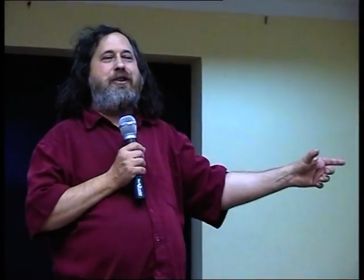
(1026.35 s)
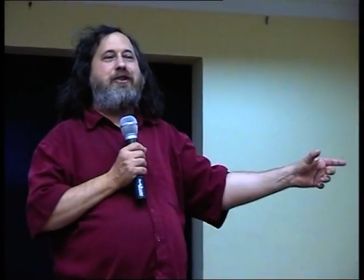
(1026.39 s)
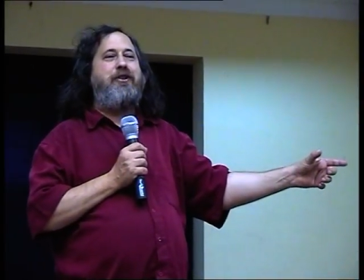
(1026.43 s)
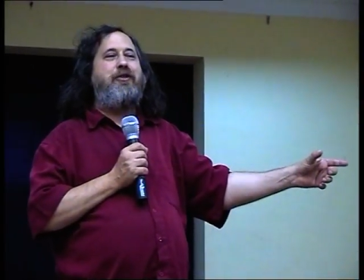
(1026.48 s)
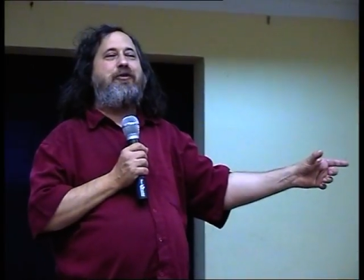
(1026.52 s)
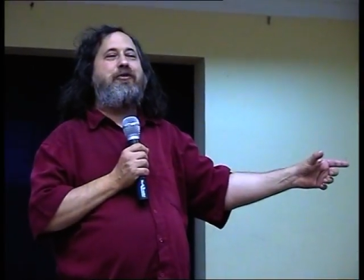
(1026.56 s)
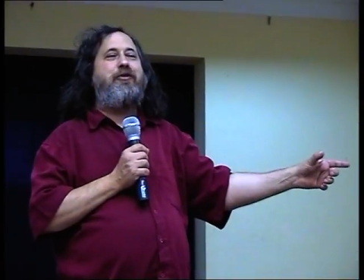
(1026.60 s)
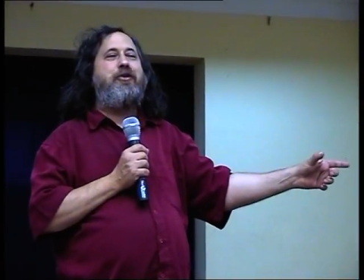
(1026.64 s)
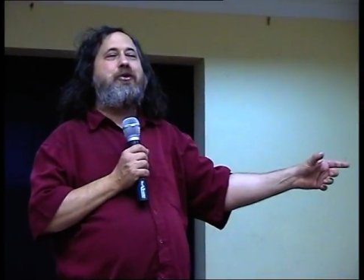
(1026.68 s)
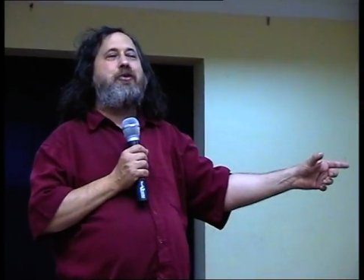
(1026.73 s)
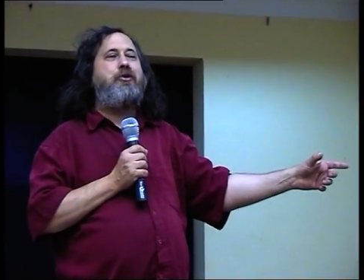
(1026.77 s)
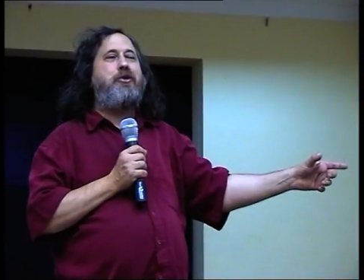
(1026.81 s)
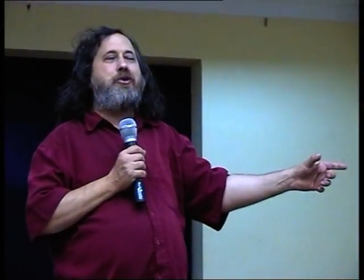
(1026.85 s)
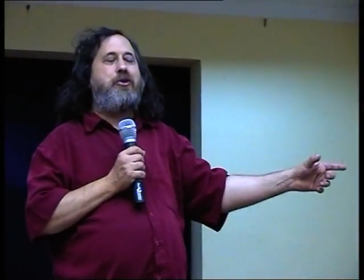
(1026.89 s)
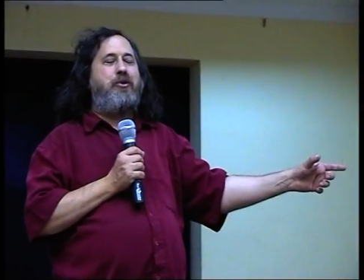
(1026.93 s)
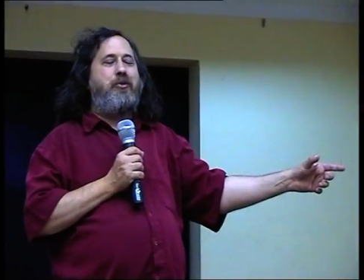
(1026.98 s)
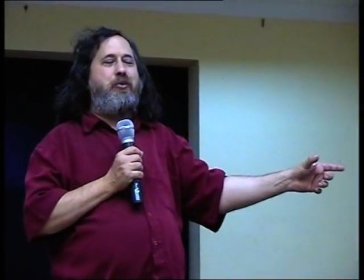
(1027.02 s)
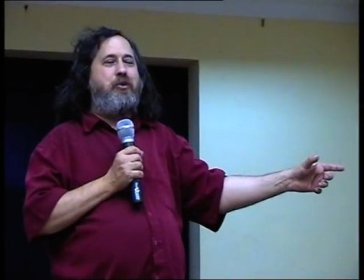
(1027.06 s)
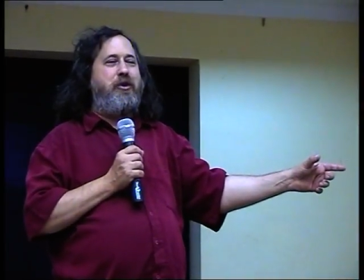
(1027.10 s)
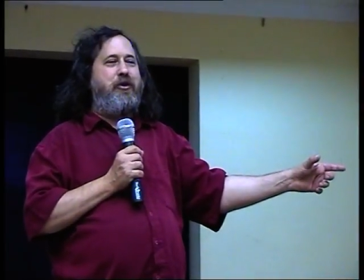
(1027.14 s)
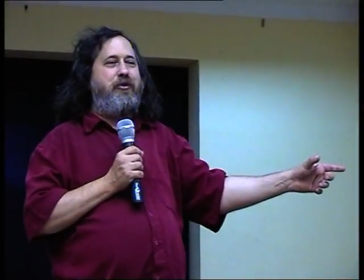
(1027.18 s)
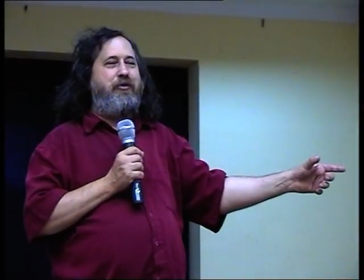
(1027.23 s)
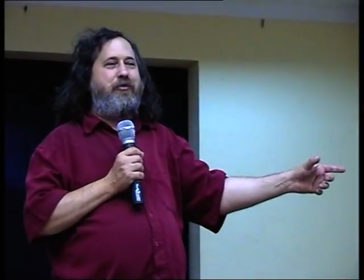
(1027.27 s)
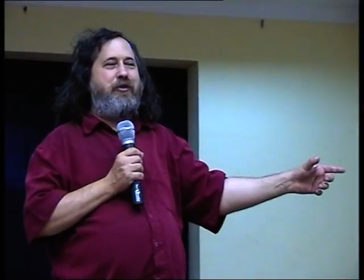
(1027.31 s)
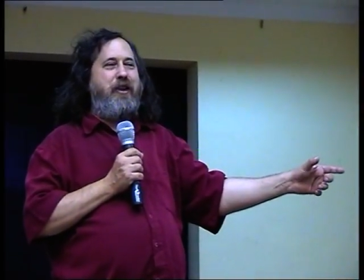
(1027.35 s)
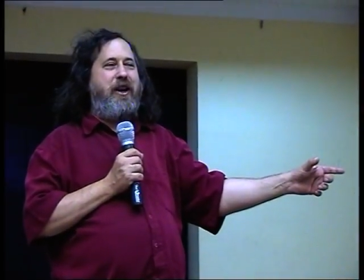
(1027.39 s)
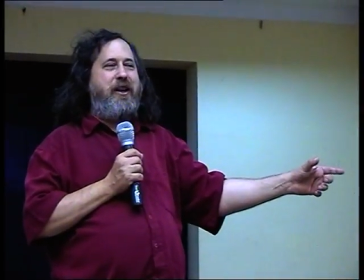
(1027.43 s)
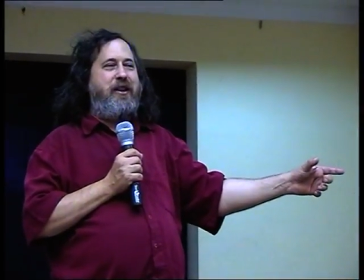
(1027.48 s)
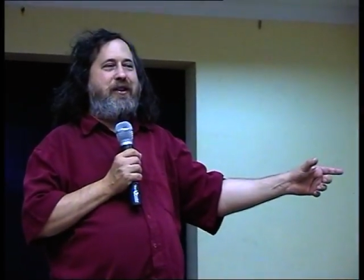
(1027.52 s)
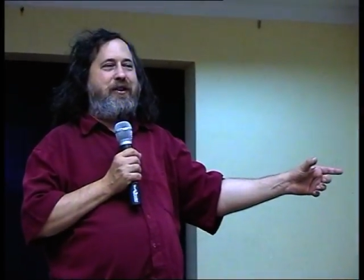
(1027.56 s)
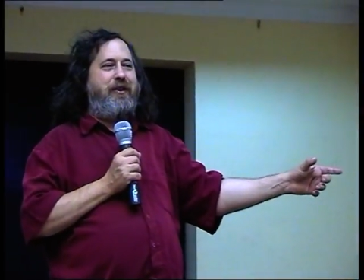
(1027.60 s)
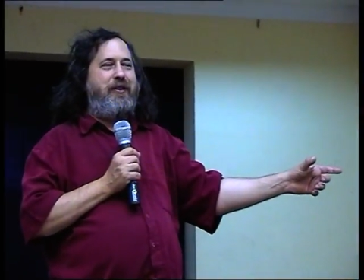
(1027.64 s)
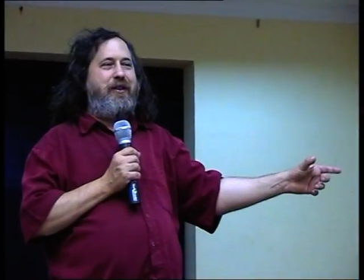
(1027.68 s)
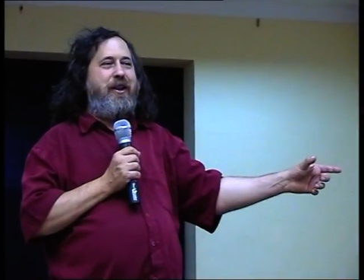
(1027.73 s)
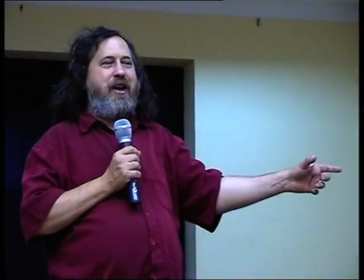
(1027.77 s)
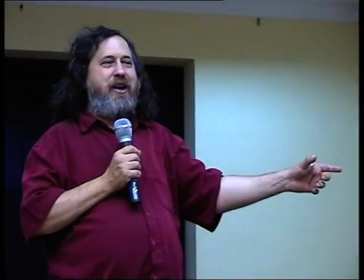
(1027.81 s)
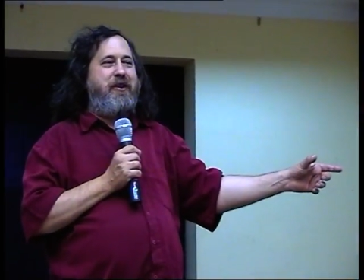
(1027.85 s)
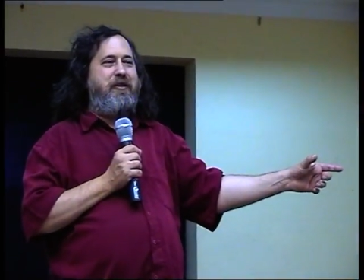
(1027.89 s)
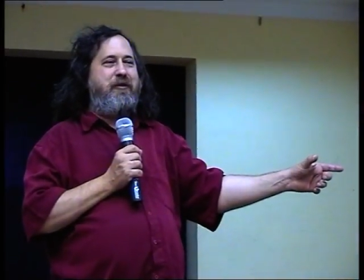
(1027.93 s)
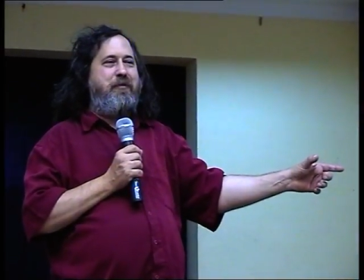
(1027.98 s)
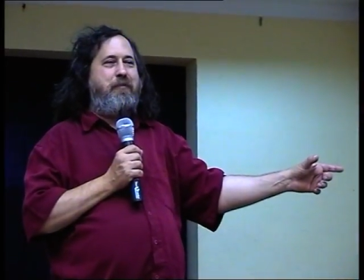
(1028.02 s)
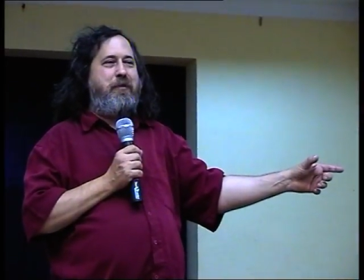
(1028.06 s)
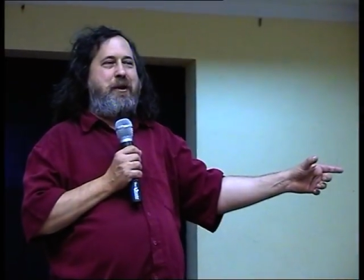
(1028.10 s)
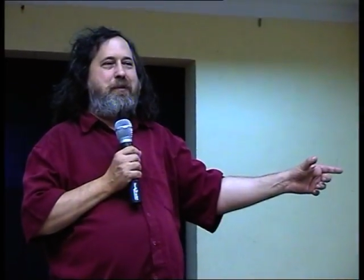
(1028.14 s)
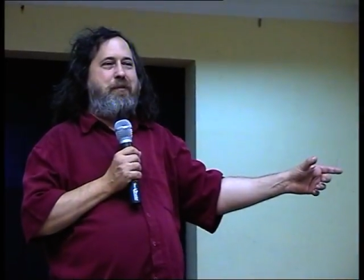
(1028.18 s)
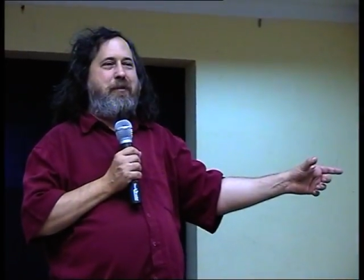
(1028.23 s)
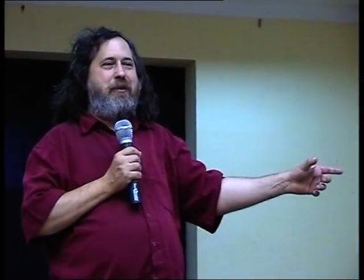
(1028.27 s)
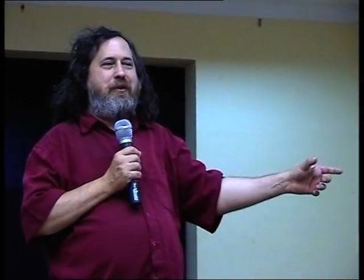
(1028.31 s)
in the future would affect a lot
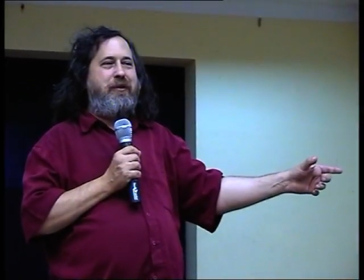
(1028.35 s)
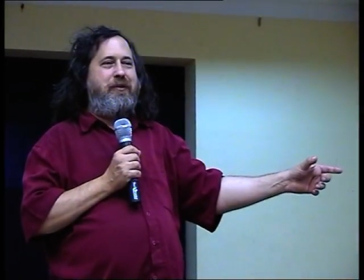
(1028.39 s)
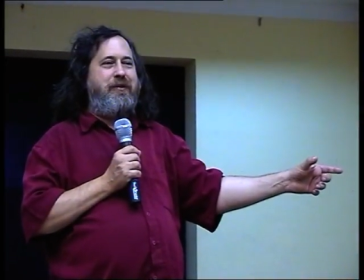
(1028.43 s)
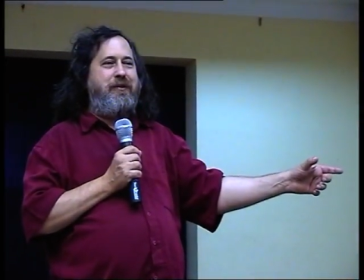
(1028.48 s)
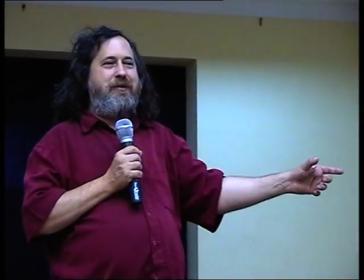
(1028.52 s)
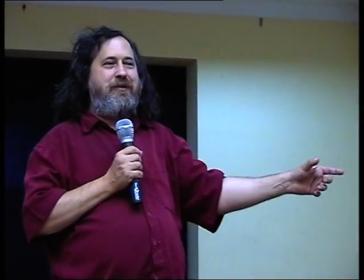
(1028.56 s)
of people.